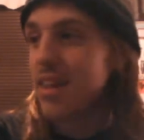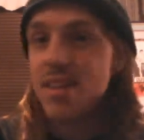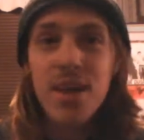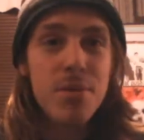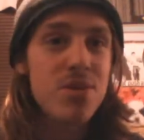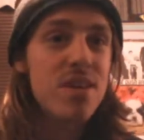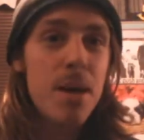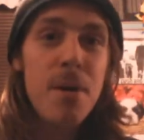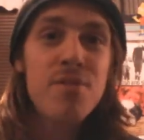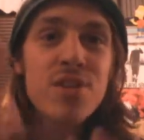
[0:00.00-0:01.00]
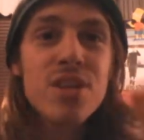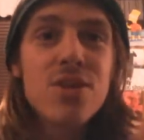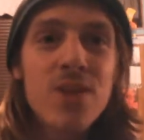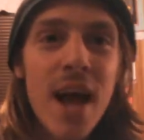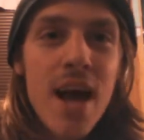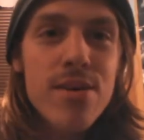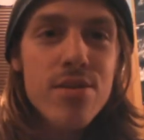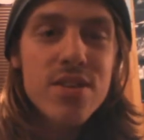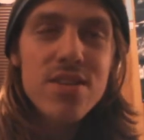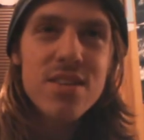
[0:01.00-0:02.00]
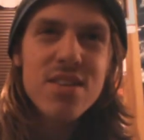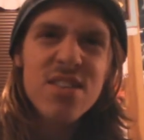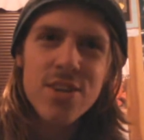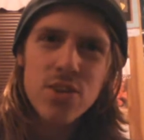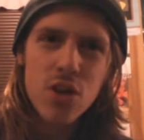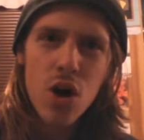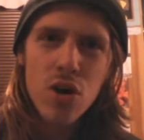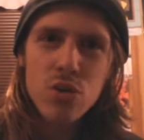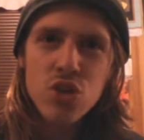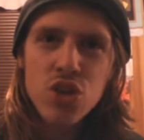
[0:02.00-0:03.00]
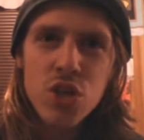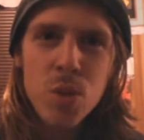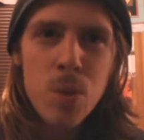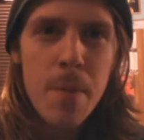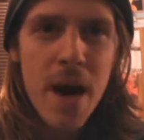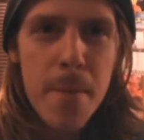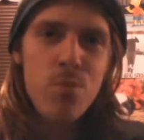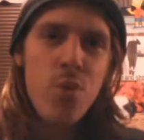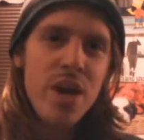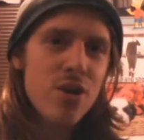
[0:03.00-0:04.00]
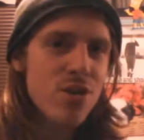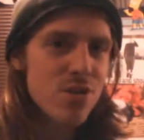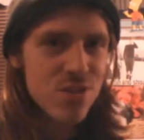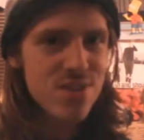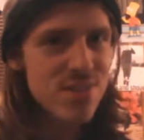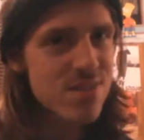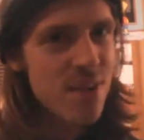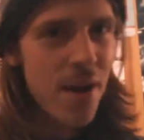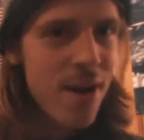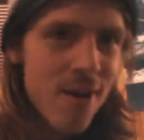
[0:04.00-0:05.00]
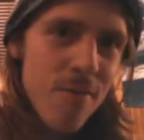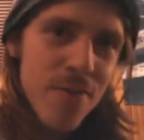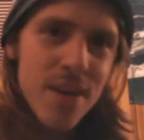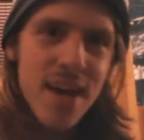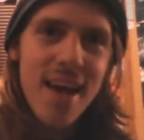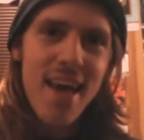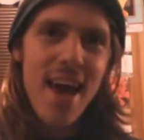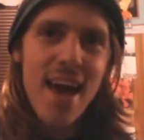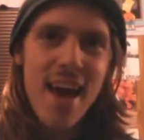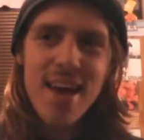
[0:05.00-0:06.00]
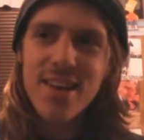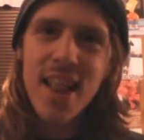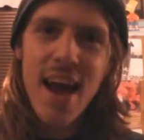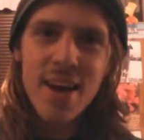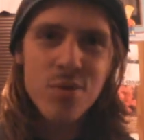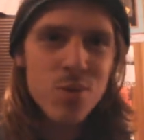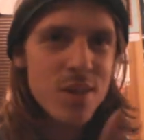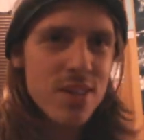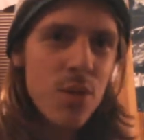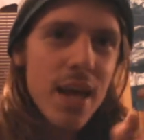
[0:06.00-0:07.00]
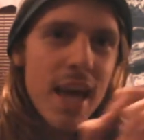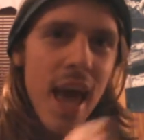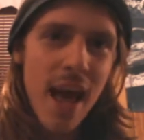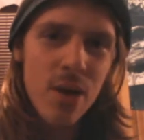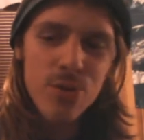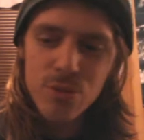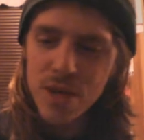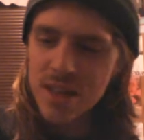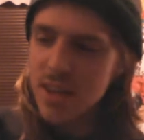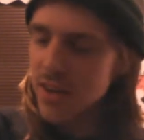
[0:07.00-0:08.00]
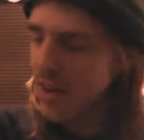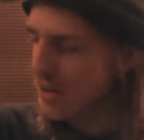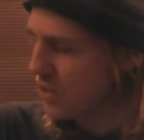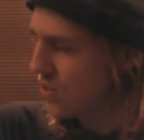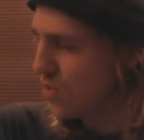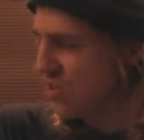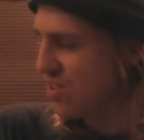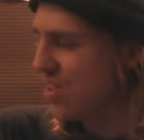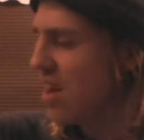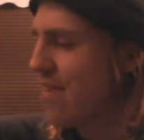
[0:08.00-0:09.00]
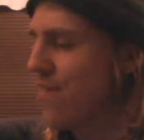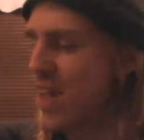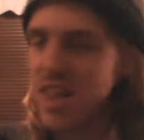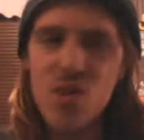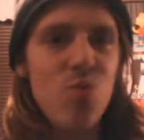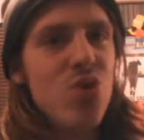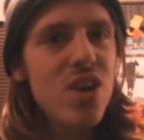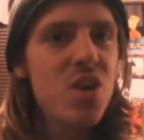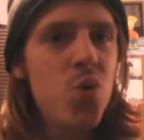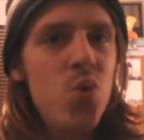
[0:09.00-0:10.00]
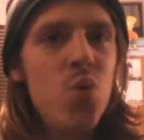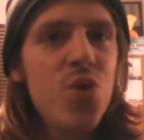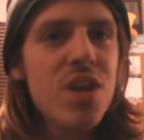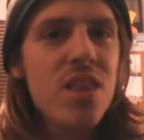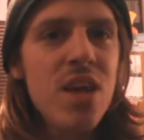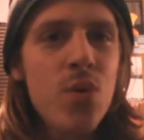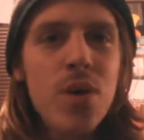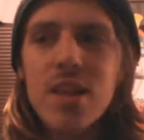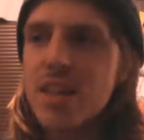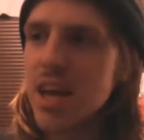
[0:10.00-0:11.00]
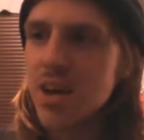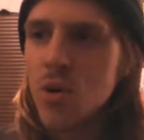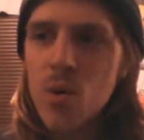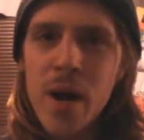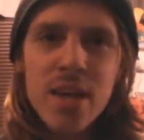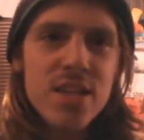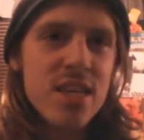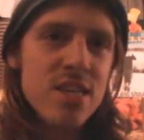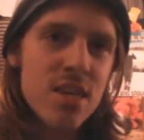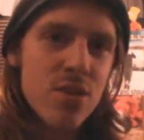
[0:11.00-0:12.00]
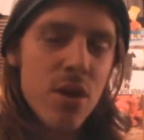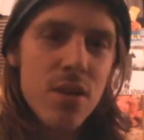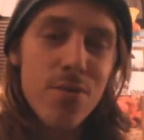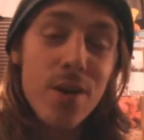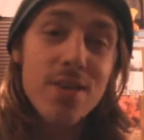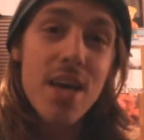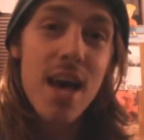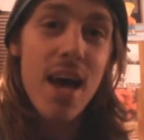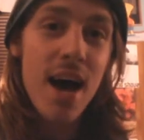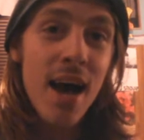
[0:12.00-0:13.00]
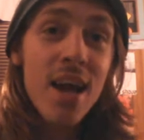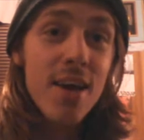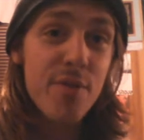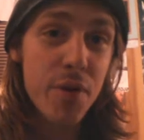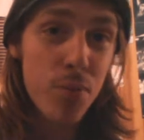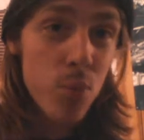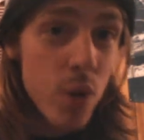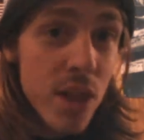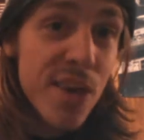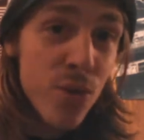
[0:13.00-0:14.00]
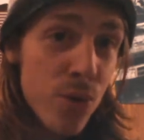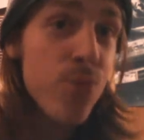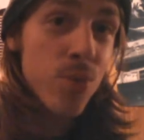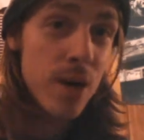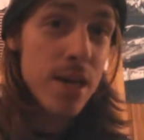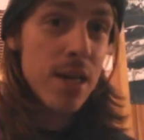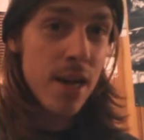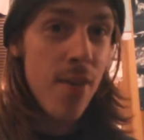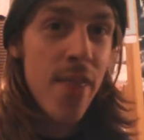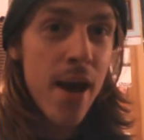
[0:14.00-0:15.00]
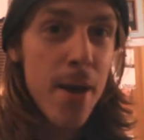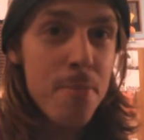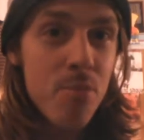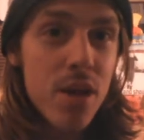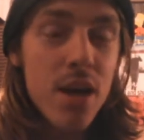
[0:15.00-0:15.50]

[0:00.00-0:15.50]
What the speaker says: Loves to come over to your house and sits there and talks to you about weird stuff and laughs with you and cackles with you and all this sort of stuff, and they're really cool with you, and then they go around and they tell their other friends, I have a really cool friend, you know that?